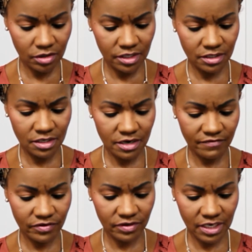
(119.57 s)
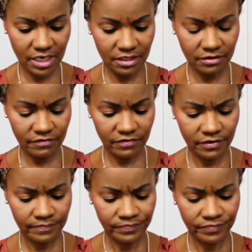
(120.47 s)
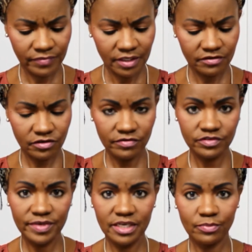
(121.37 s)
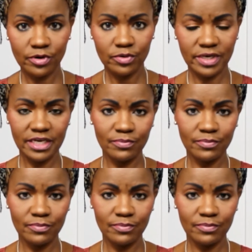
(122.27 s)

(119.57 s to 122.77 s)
it never kind of serves me any